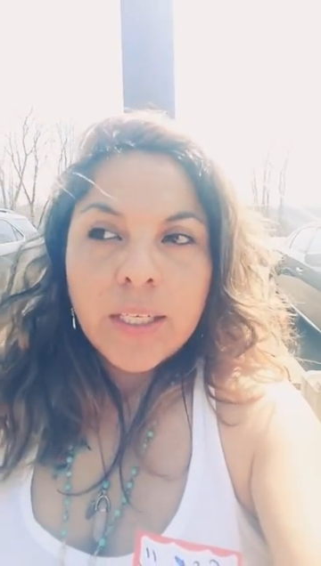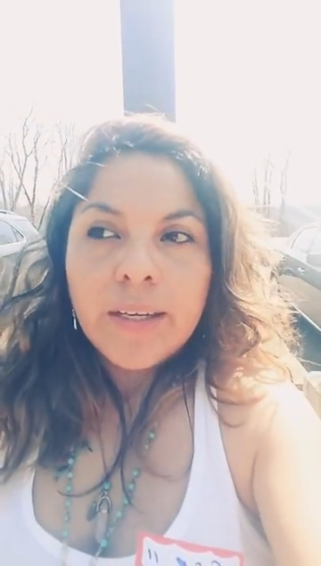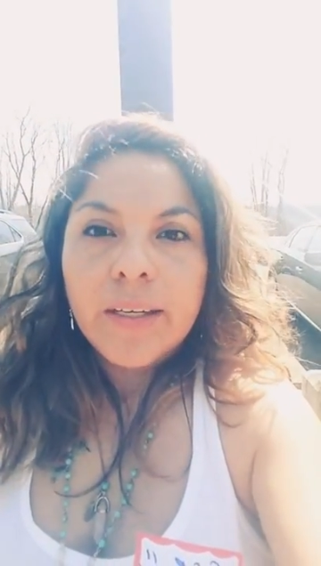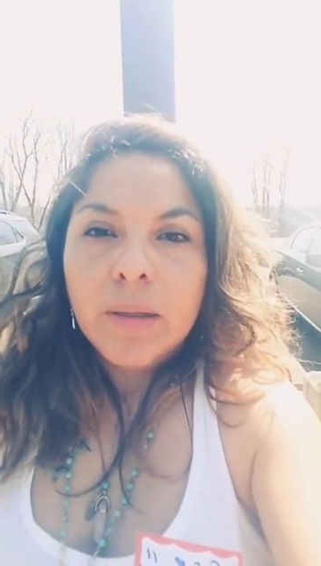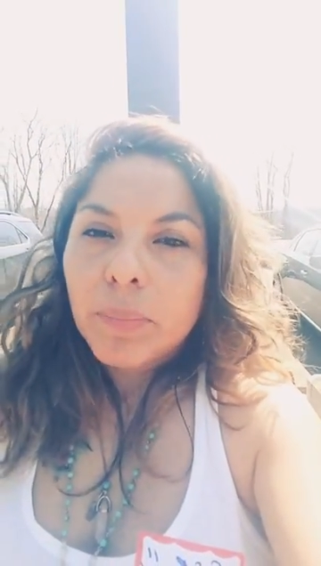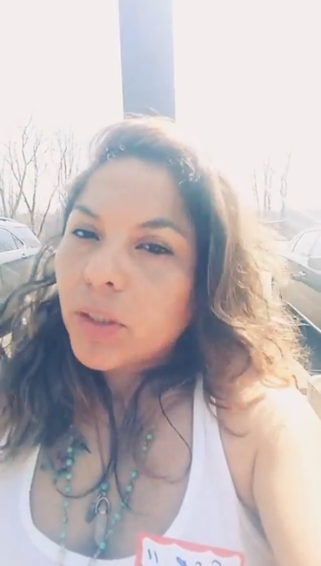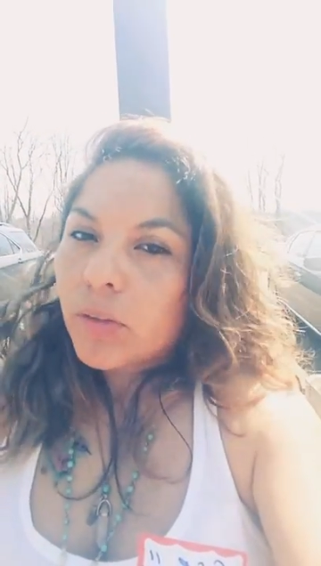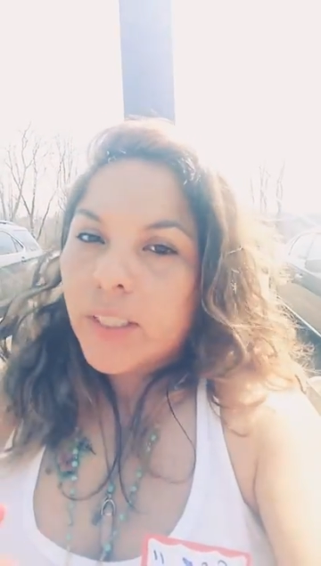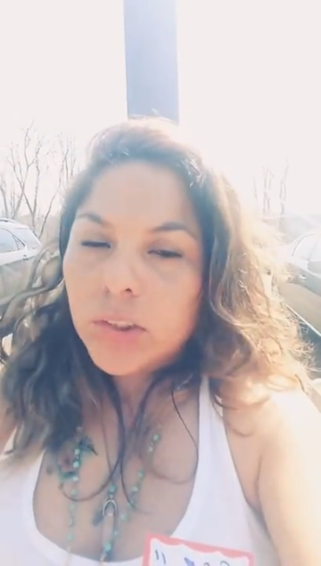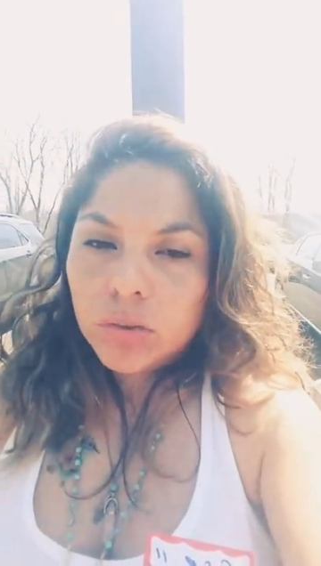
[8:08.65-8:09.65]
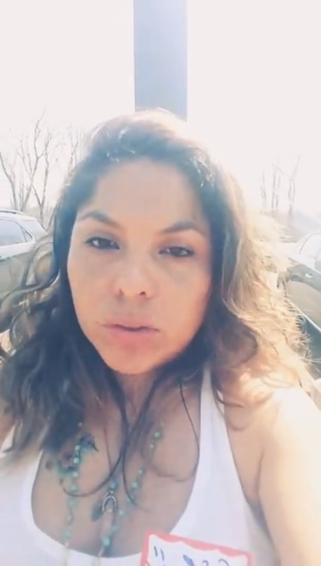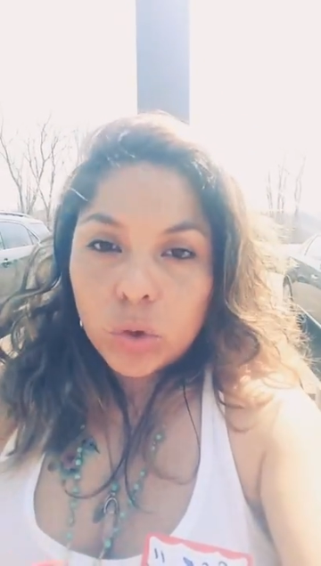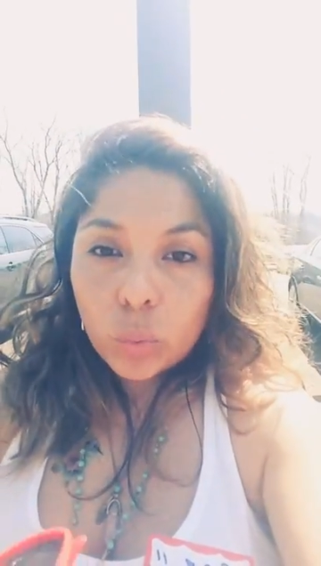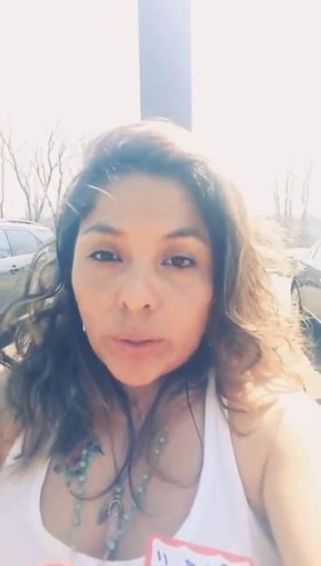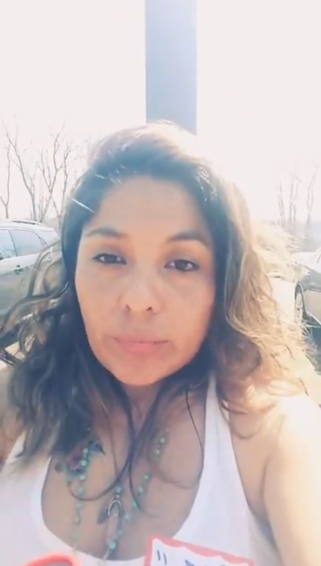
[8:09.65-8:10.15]
And I bet your answer is
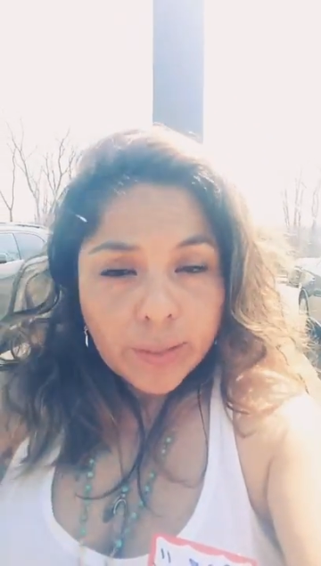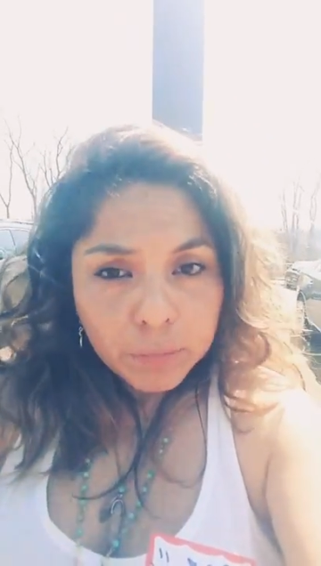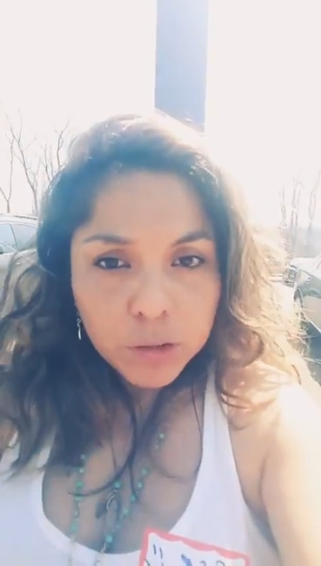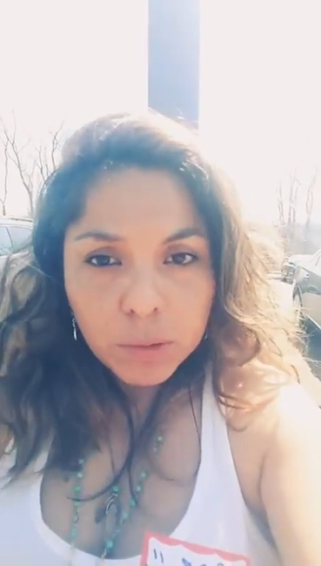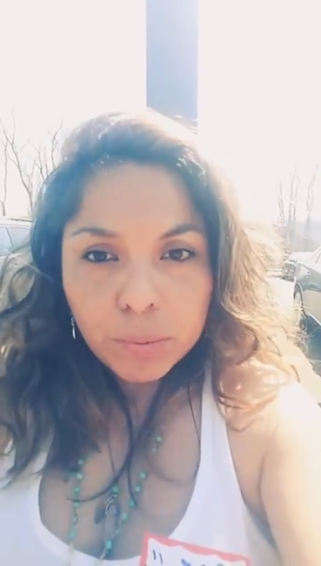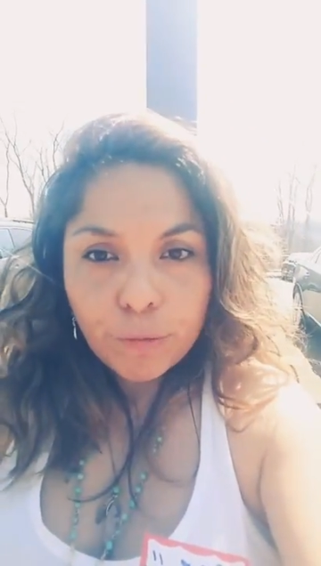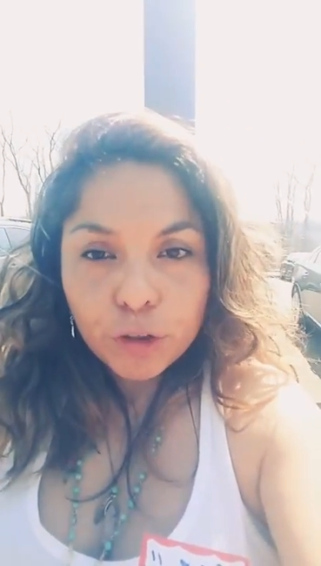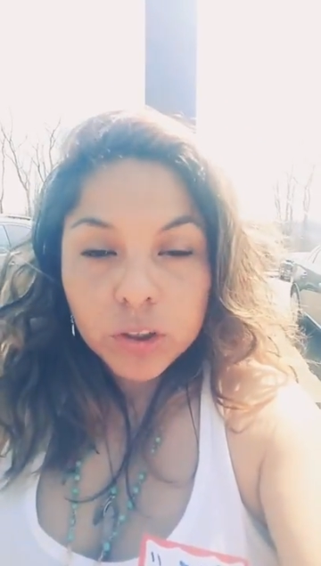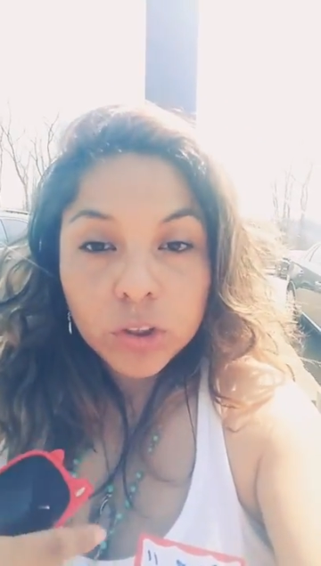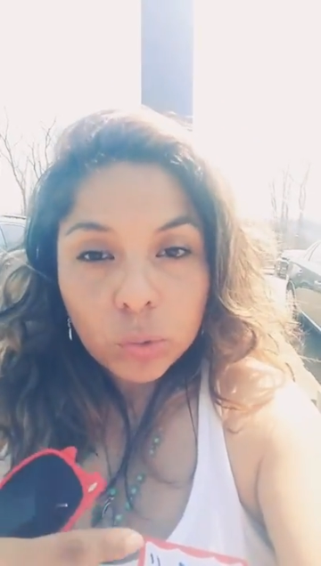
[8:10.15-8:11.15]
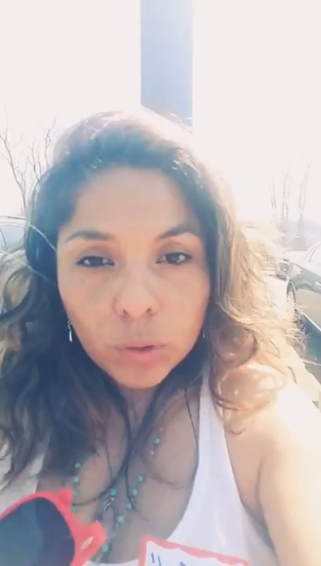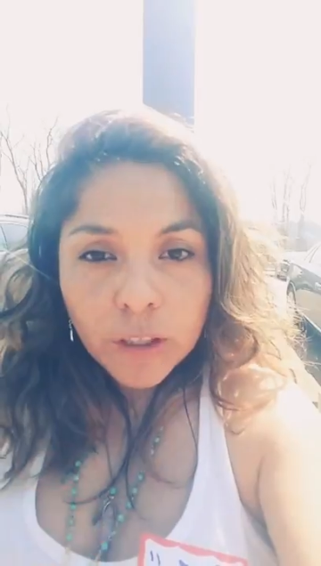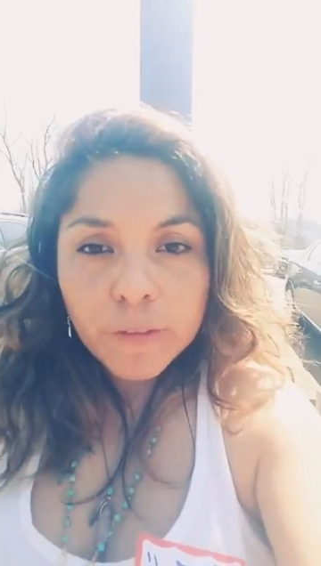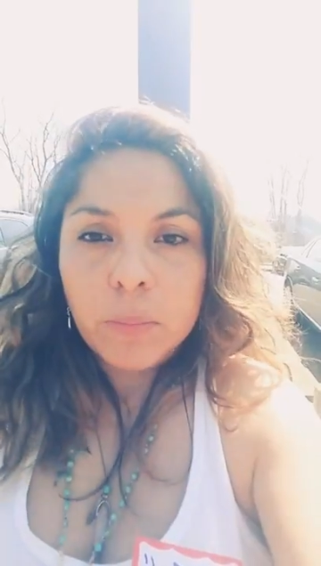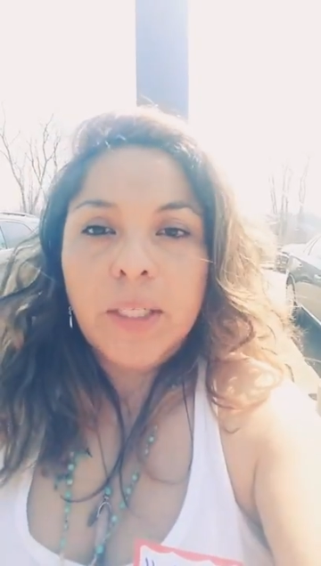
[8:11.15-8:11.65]
you want them to be put first because you
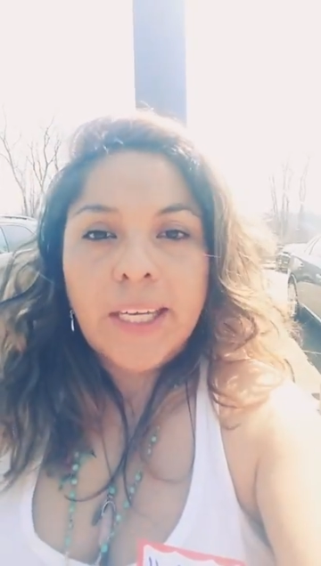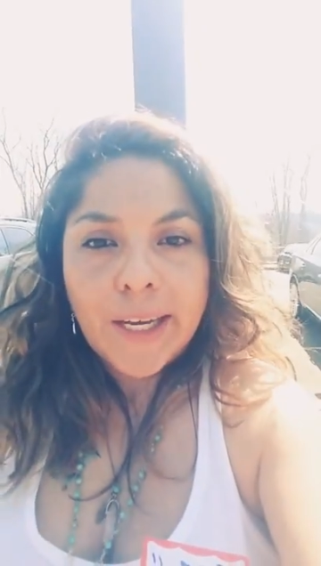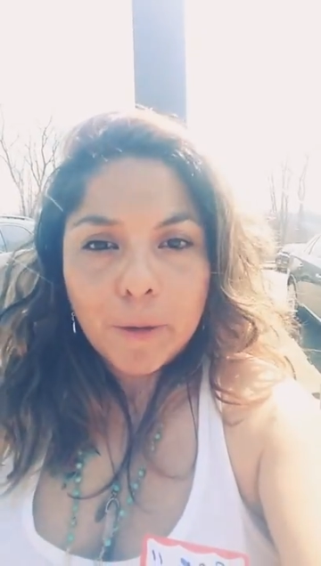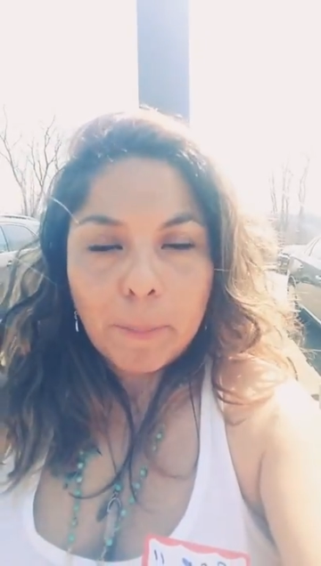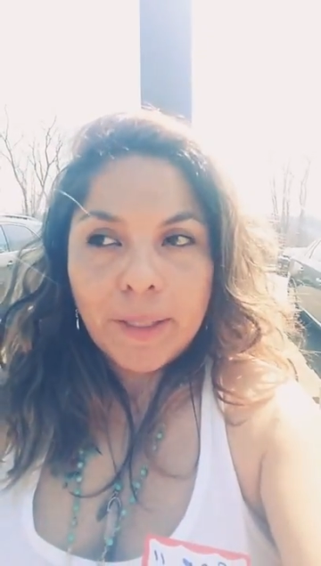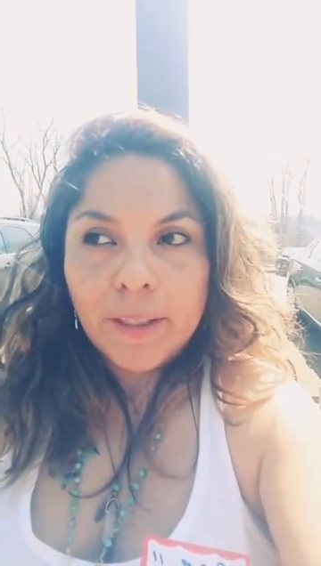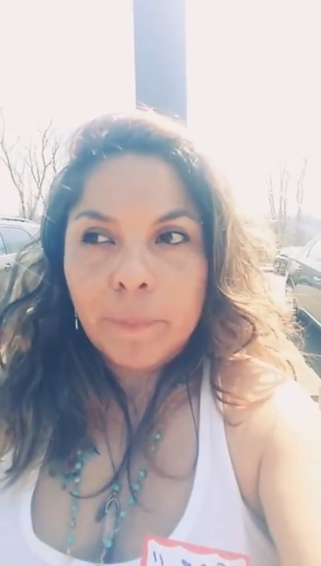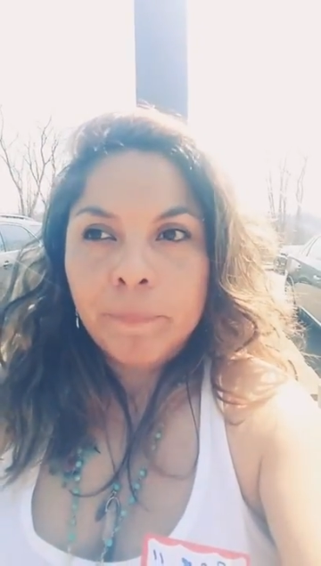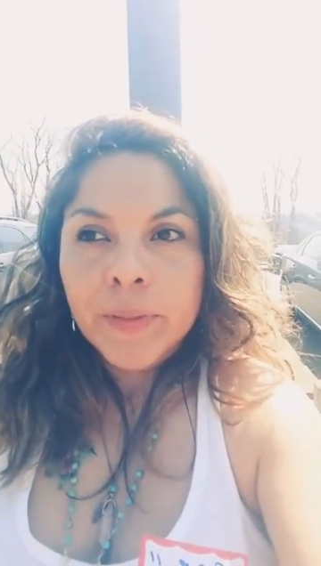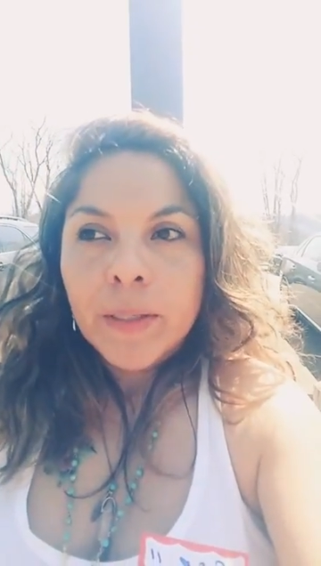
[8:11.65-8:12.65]
love them and care about them.